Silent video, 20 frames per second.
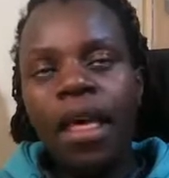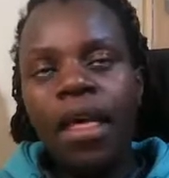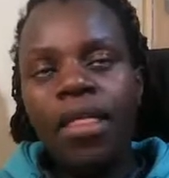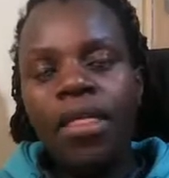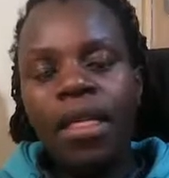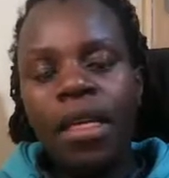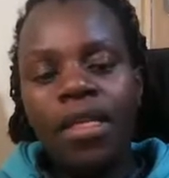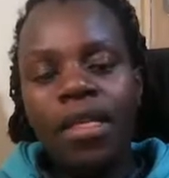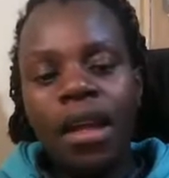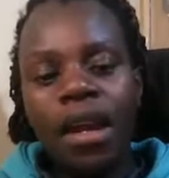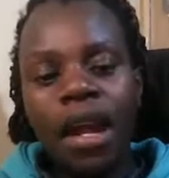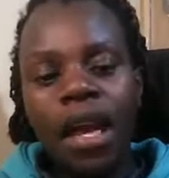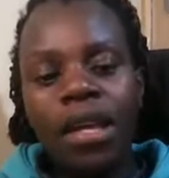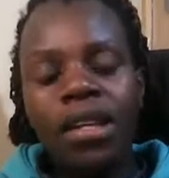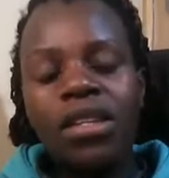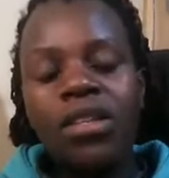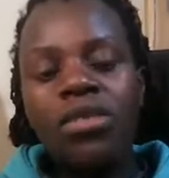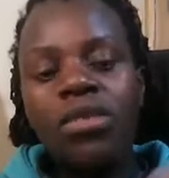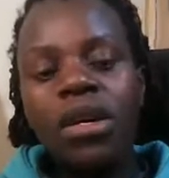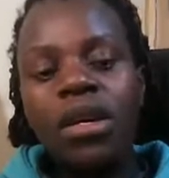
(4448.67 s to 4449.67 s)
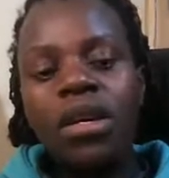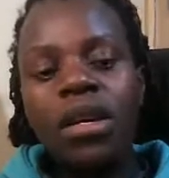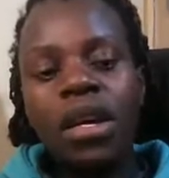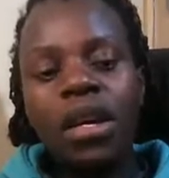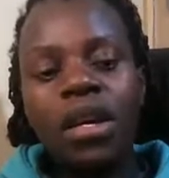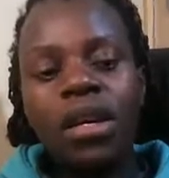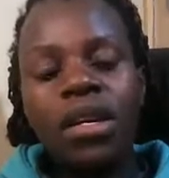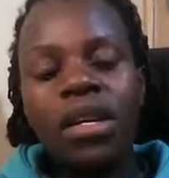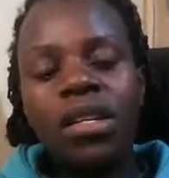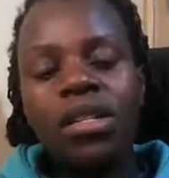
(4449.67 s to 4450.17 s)
Then the next week,
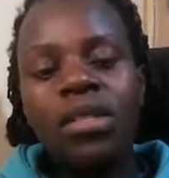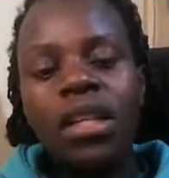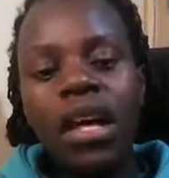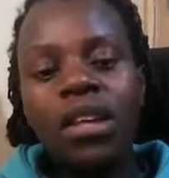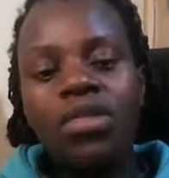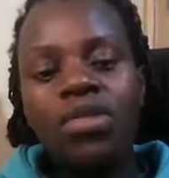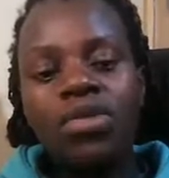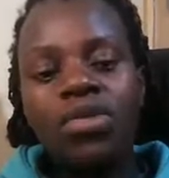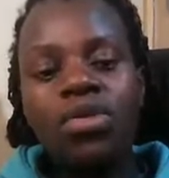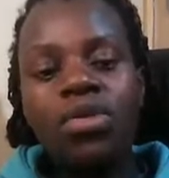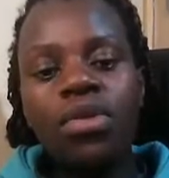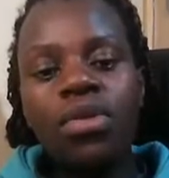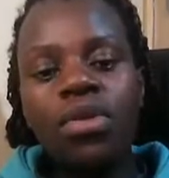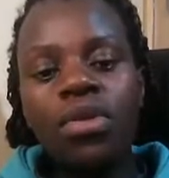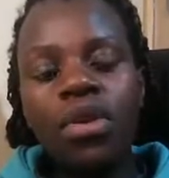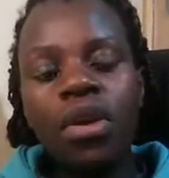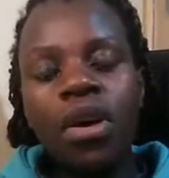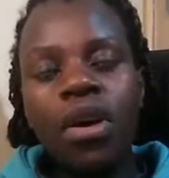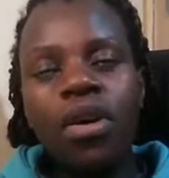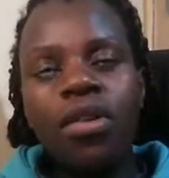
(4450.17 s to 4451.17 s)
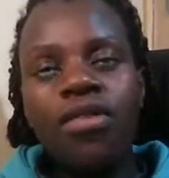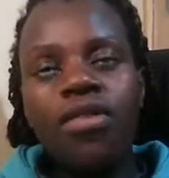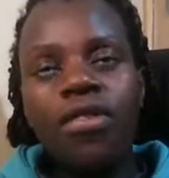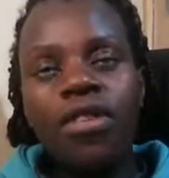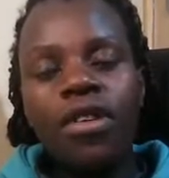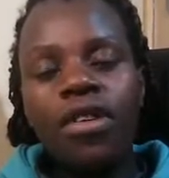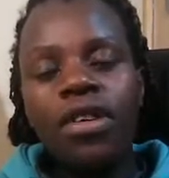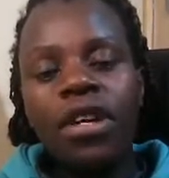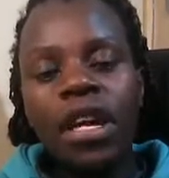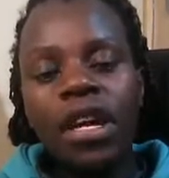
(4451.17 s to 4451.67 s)
increase that to
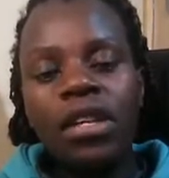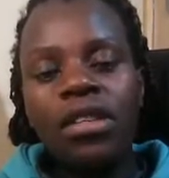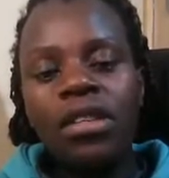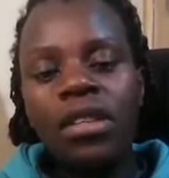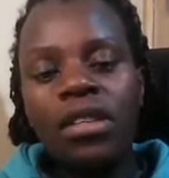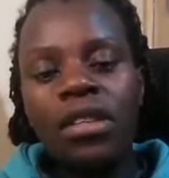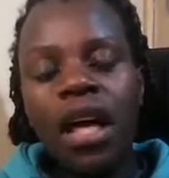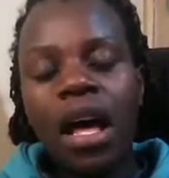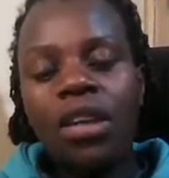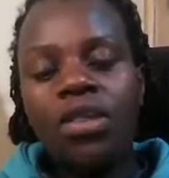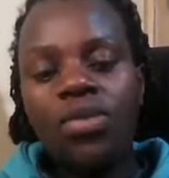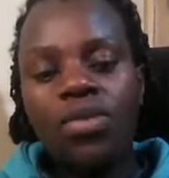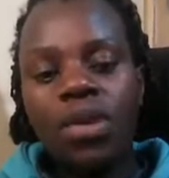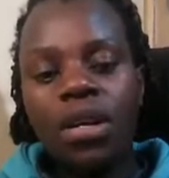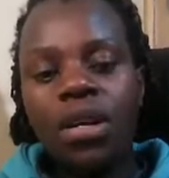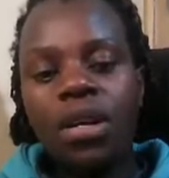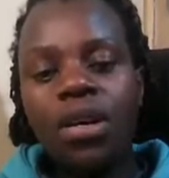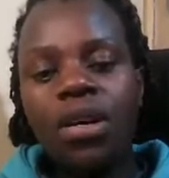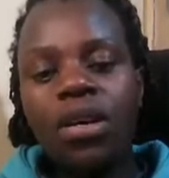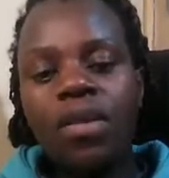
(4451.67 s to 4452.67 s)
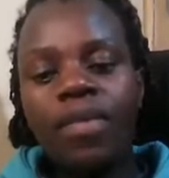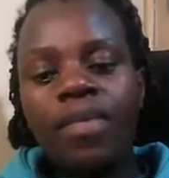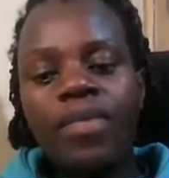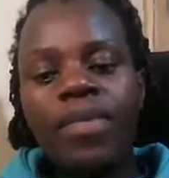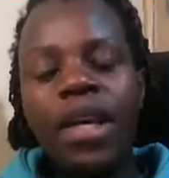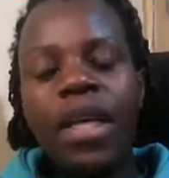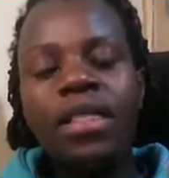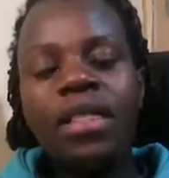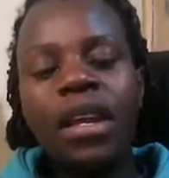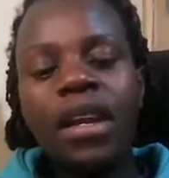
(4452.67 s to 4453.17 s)
4 days in that week.
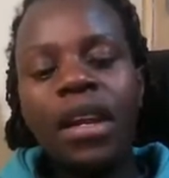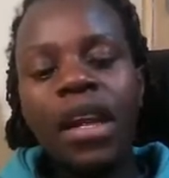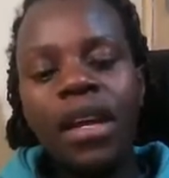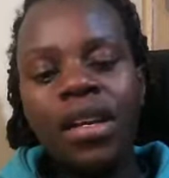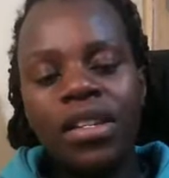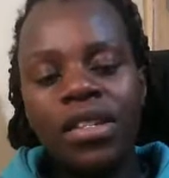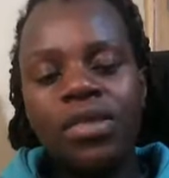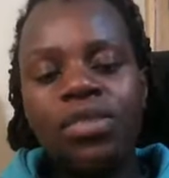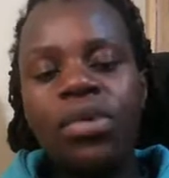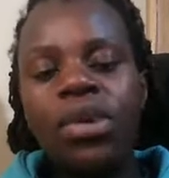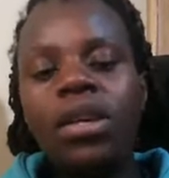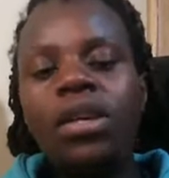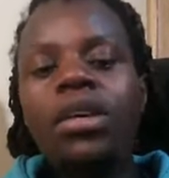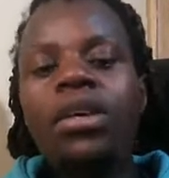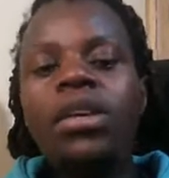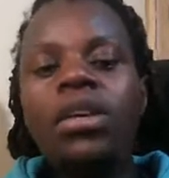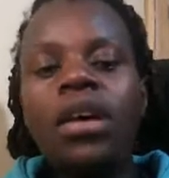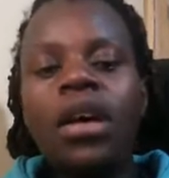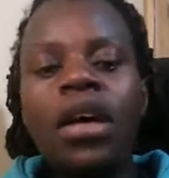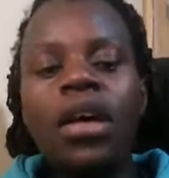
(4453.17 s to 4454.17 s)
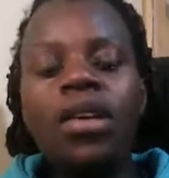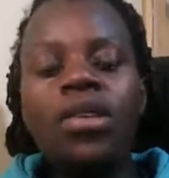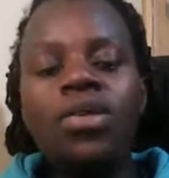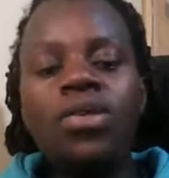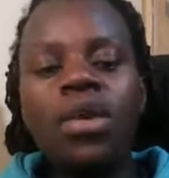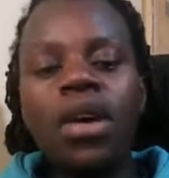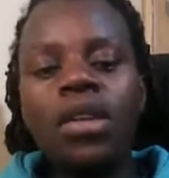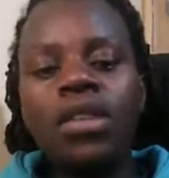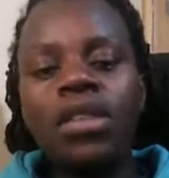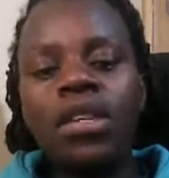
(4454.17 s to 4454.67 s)
Then the next week, you
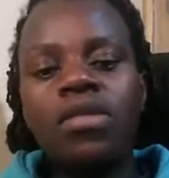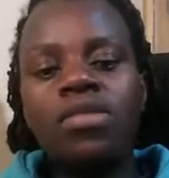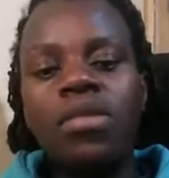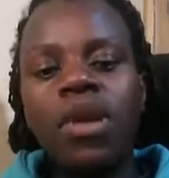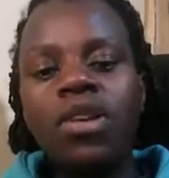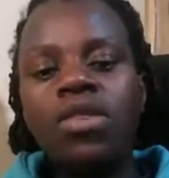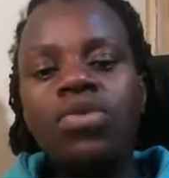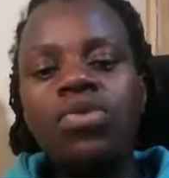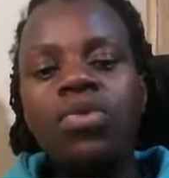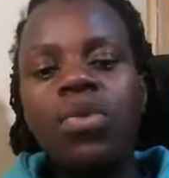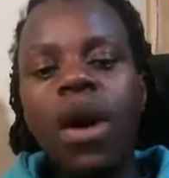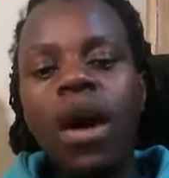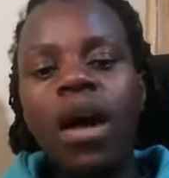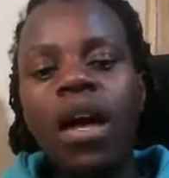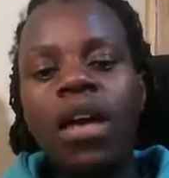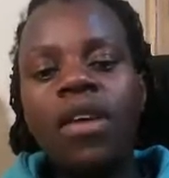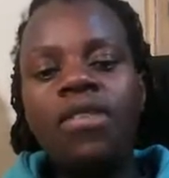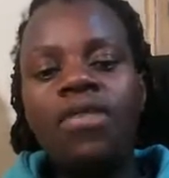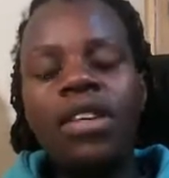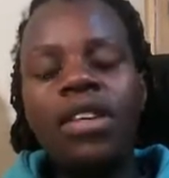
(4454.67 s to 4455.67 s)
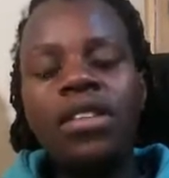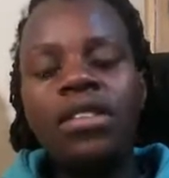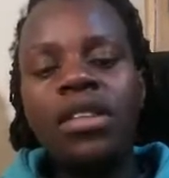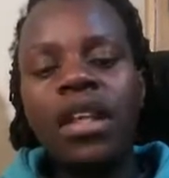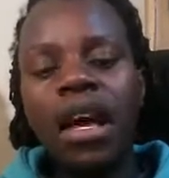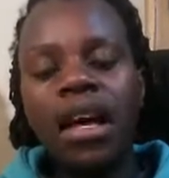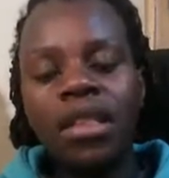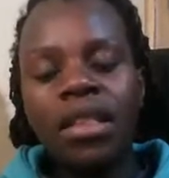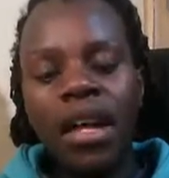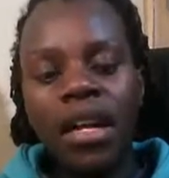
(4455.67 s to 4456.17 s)
can just make sure every
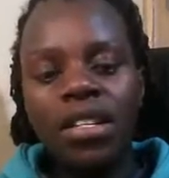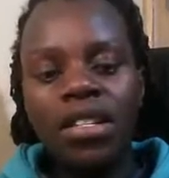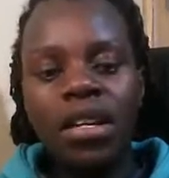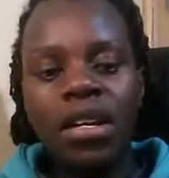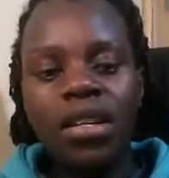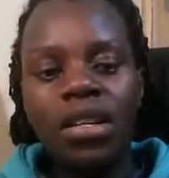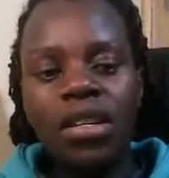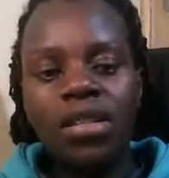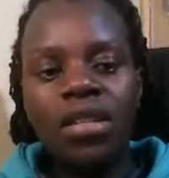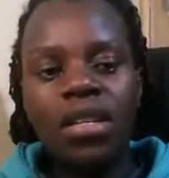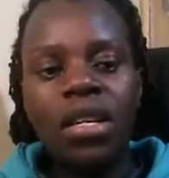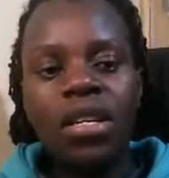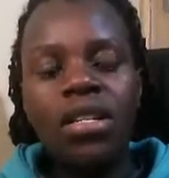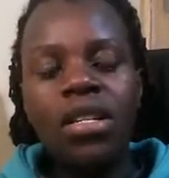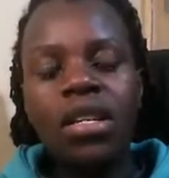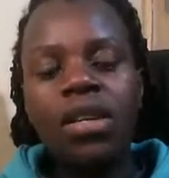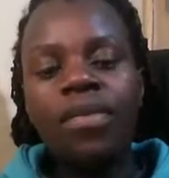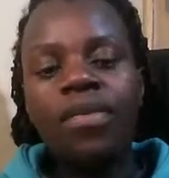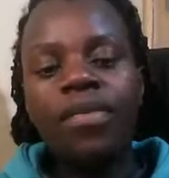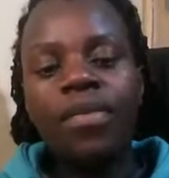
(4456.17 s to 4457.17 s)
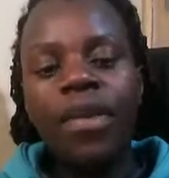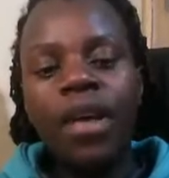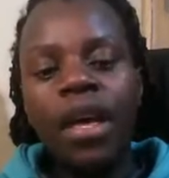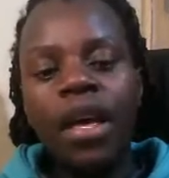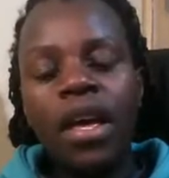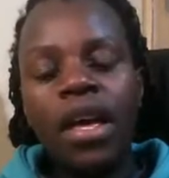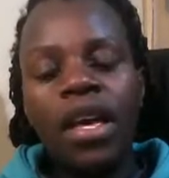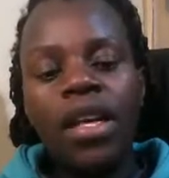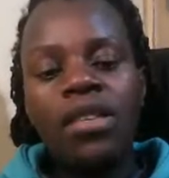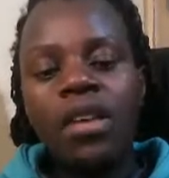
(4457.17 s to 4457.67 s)
snack that child is eating
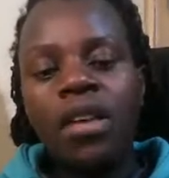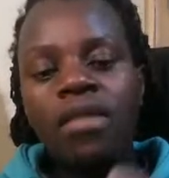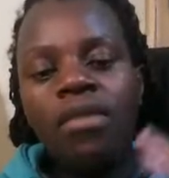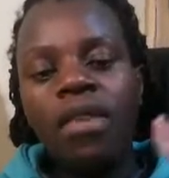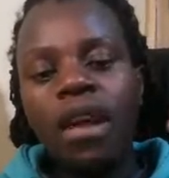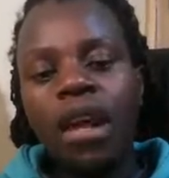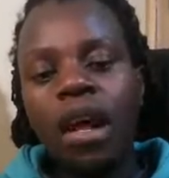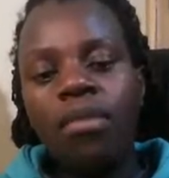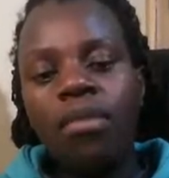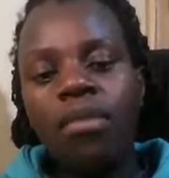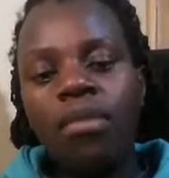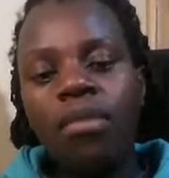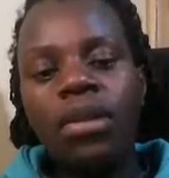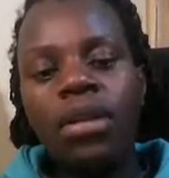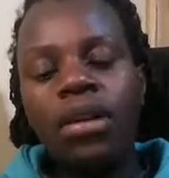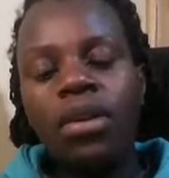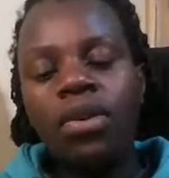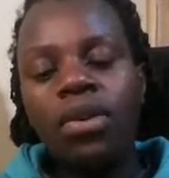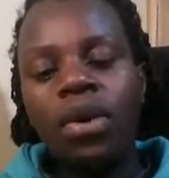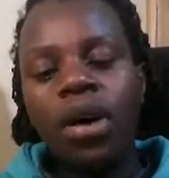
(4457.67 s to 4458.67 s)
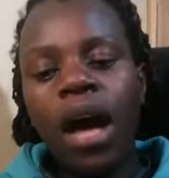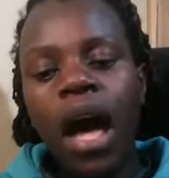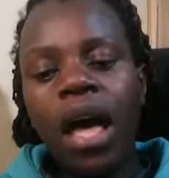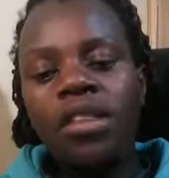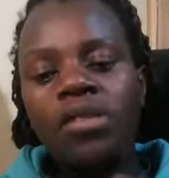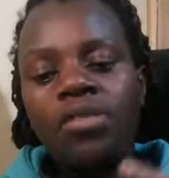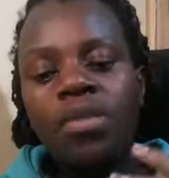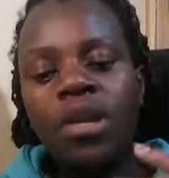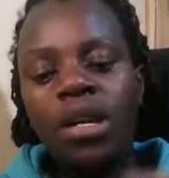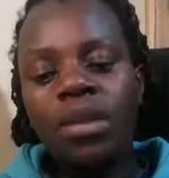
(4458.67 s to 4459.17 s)
is available or
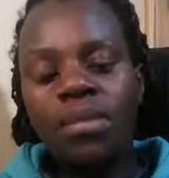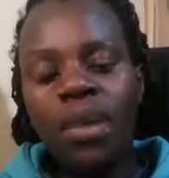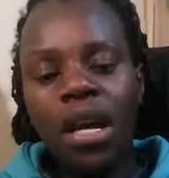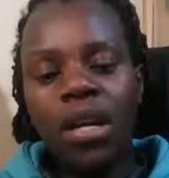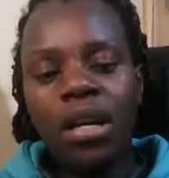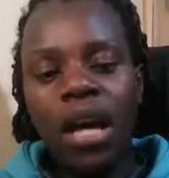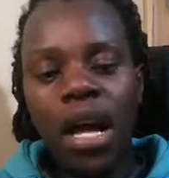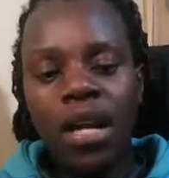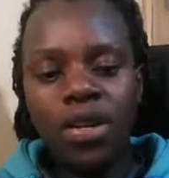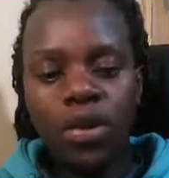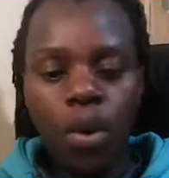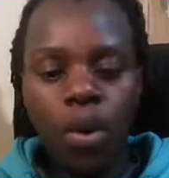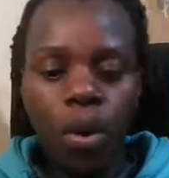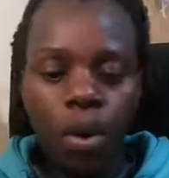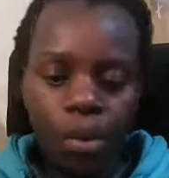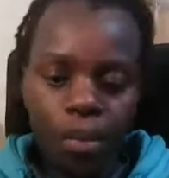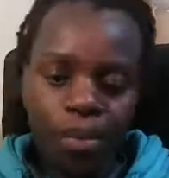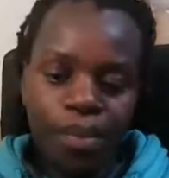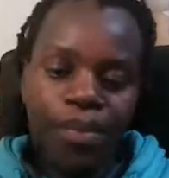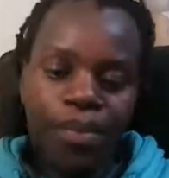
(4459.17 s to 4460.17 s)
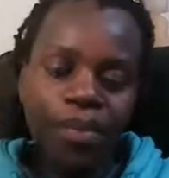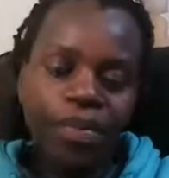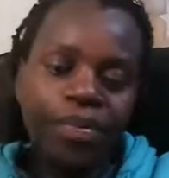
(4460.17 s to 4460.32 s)
has been made at home.